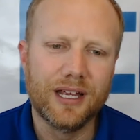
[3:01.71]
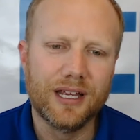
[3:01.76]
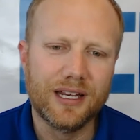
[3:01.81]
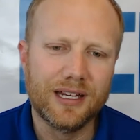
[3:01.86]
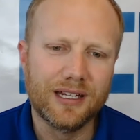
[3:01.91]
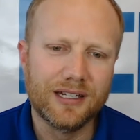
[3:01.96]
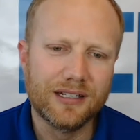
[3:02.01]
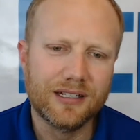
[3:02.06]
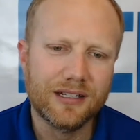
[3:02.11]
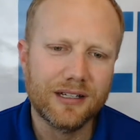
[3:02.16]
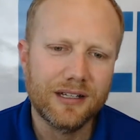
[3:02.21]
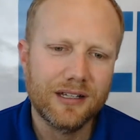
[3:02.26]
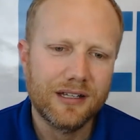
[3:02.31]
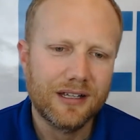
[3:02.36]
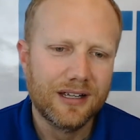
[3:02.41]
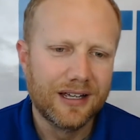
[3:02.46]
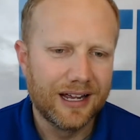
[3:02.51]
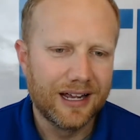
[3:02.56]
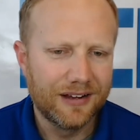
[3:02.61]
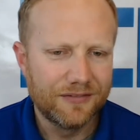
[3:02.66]
And
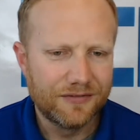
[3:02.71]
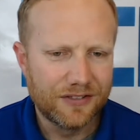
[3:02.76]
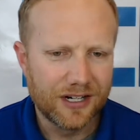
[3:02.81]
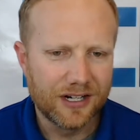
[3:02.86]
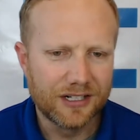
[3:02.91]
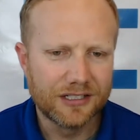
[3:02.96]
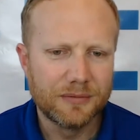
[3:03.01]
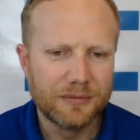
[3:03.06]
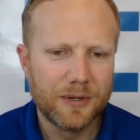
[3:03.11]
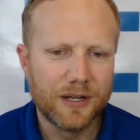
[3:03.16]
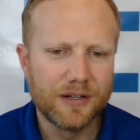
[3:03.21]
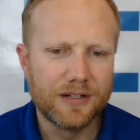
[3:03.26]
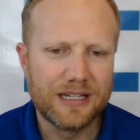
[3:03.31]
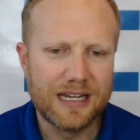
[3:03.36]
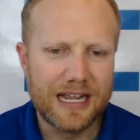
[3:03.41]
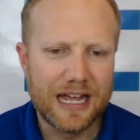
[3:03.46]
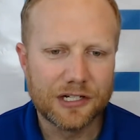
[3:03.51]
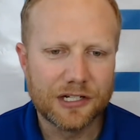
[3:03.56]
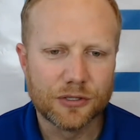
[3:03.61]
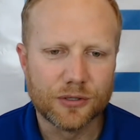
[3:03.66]
I've talked about
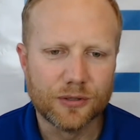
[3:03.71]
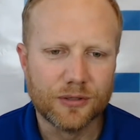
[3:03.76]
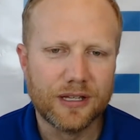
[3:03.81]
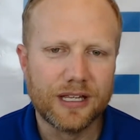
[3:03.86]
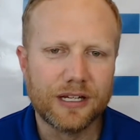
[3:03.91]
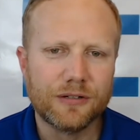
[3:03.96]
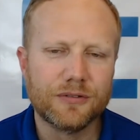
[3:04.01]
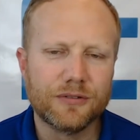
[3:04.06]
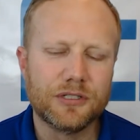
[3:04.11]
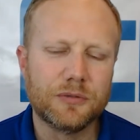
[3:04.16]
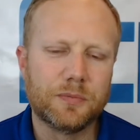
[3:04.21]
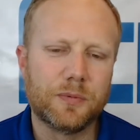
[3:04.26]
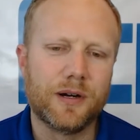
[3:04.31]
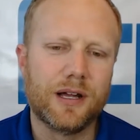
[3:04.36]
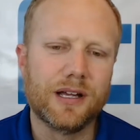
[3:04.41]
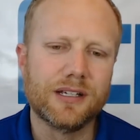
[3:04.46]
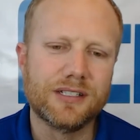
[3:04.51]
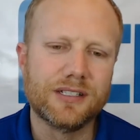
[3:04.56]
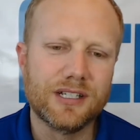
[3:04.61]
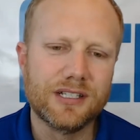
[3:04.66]
natural language
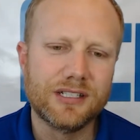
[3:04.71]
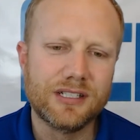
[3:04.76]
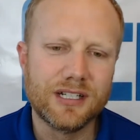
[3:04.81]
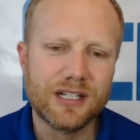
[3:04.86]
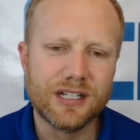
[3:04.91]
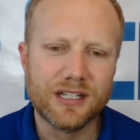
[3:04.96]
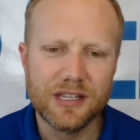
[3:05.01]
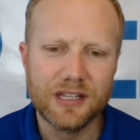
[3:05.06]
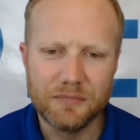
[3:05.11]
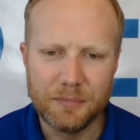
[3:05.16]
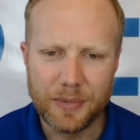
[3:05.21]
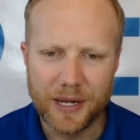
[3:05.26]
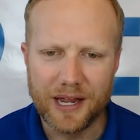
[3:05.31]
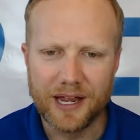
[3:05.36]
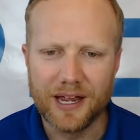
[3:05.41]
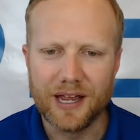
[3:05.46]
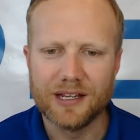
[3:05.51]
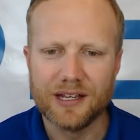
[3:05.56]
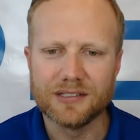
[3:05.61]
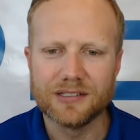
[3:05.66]
processing in the
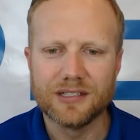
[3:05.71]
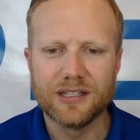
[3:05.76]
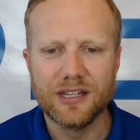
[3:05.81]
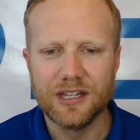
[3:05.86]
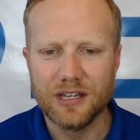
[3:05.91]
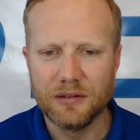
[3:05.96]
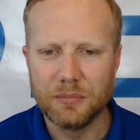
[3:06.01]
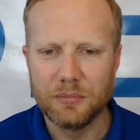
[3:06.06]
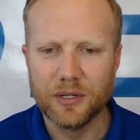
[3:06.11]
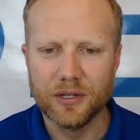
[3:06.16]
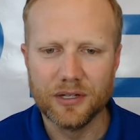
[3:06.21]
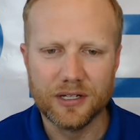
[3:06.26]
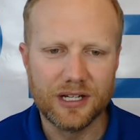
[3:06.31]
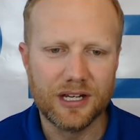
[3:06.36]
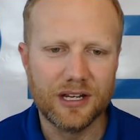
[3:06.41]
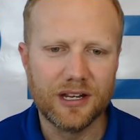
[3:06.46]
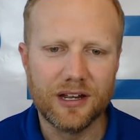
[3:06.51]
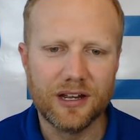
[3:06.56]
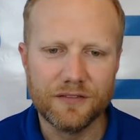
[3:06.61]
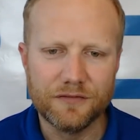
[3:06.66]
past and the
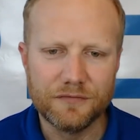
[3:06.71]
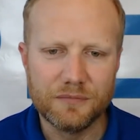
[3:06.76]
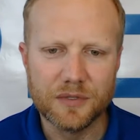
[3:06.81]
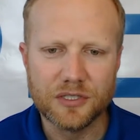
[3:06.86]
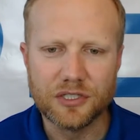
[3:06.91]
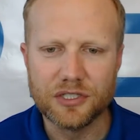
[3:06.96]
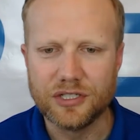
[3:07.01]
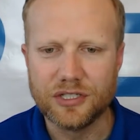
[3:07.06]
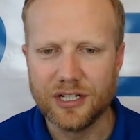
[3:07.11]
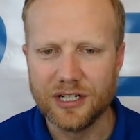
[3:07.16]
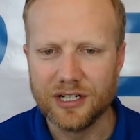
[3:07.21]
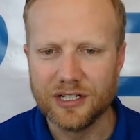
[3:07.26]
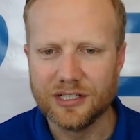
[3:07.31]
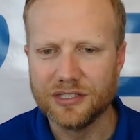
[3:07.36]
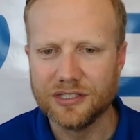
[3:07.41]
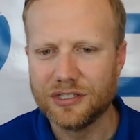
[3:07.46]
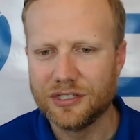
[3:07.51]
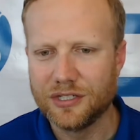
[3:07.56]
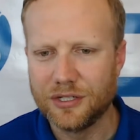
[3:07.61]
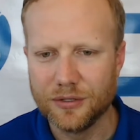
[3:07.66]
ability of
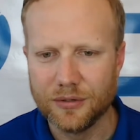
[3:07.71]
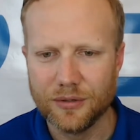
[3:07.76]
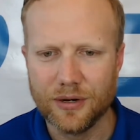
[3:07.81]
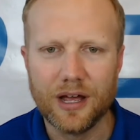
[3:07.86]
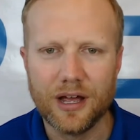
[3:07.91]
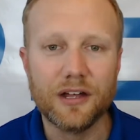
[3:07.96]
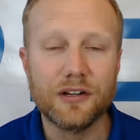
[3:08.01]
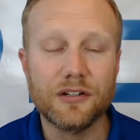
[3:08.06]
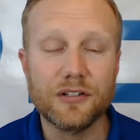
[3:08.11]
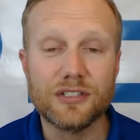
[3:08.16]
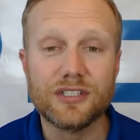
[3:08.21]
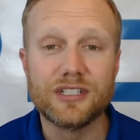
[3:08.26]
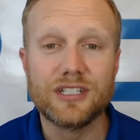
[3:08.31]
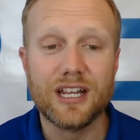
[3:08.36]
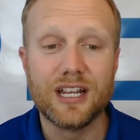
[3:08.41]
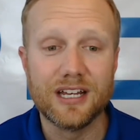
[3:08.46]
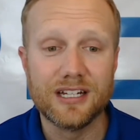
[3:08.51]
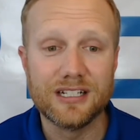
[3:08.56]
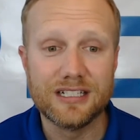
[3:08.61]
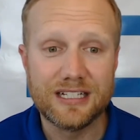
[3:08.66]
machines to
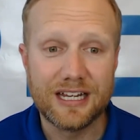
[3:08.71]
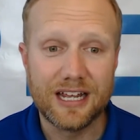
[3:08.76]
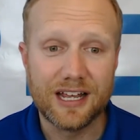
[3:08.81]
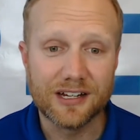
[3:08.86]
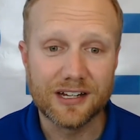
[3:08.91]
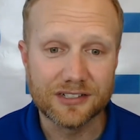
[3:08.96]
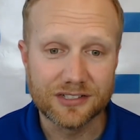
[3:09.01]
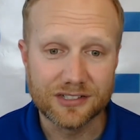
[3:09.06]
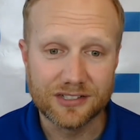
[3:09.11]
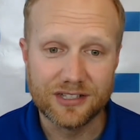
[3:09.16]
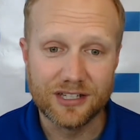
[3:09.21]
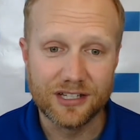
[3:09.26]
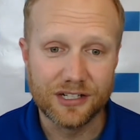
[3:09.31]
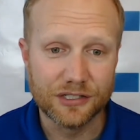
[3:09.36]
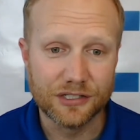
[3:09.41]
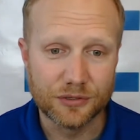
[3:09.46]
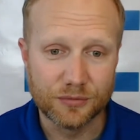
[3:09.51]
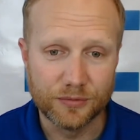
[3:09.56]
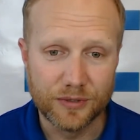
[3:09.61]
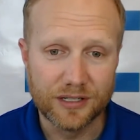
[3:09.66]
understand text that
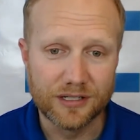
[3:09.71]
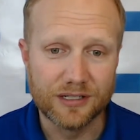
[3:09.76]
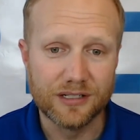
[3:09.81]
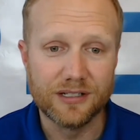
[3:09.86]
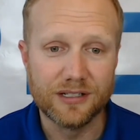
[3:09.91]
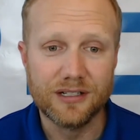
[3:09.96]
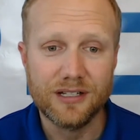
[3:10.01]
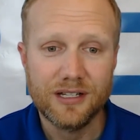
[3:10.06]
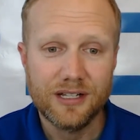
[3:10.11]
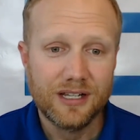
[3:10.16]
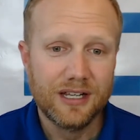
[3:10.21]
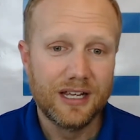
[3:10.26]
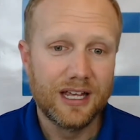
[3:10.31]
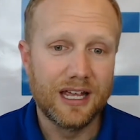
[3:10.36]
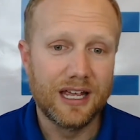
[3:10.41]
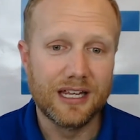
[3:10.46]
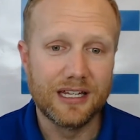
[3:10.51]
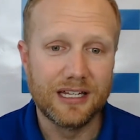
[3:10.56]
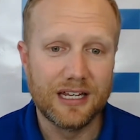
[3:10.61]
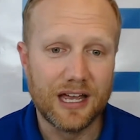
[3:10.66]
is written
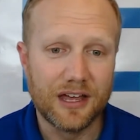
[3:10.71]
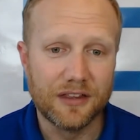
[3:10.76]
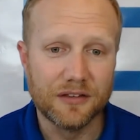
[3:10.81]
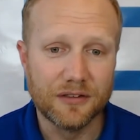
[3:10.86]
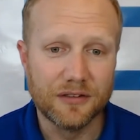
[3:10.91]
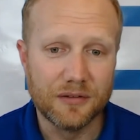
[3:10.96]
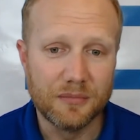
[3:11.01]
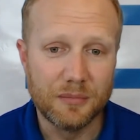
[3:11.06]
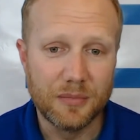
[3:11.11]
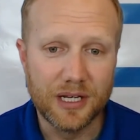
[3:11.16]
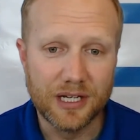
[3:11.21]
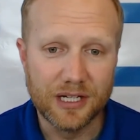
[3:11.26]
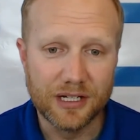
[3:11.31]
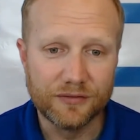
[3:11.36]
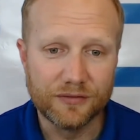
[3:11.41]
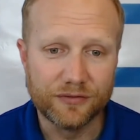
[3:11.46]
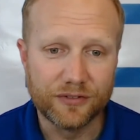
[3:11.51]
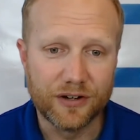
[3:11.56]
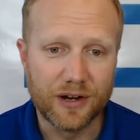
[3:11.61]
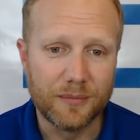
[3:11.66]
and gather the
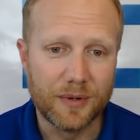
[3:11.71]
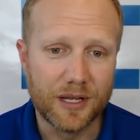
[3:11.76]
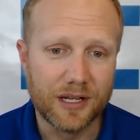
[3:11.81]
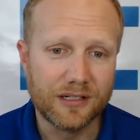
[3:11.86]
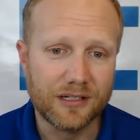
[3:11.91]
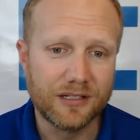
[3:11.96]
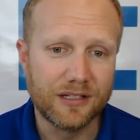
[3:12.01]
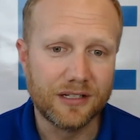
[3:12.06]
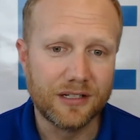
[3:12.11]
meaning from it.